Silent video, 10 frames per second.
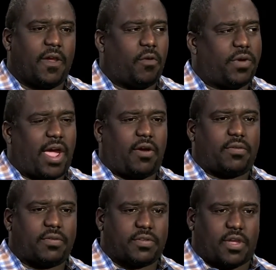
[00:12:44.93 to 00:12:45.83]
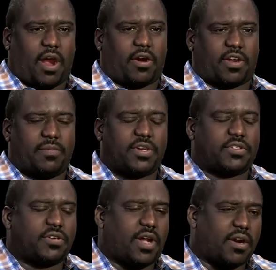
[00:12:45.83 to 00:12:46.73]
Now, our
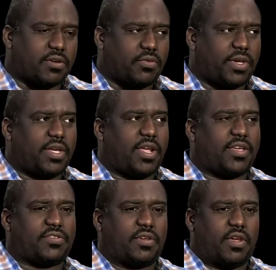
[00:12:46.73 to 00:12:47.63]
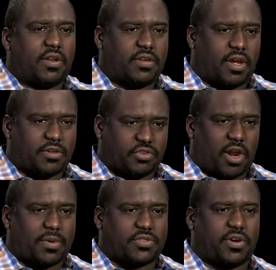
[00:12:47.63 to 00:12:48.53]
commissioner, Dr. Nguyen, has done
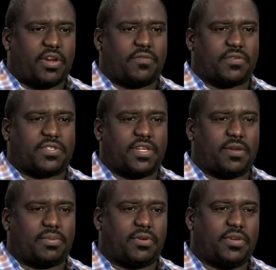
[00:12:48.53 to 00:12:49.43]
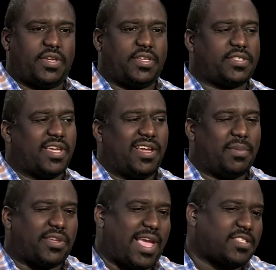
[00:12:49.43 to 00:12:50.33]
trauma training for city employees,
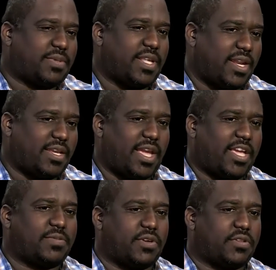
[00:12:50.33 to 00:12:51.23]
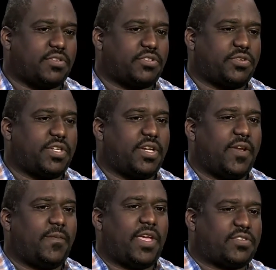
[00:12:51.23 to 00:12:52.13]
but there hasn't been that engagement on the street.
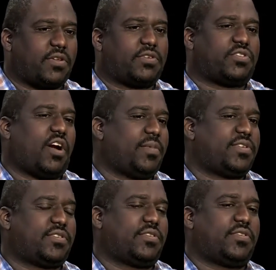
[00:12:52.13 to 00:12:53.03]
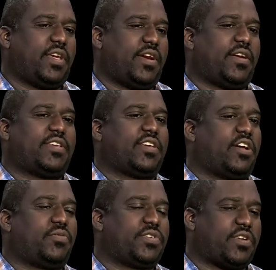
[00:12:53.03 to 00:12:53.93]
And so the trauma is still there. It's
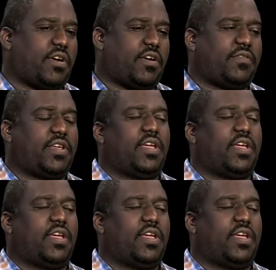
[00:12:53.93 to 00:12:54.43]
unresolved.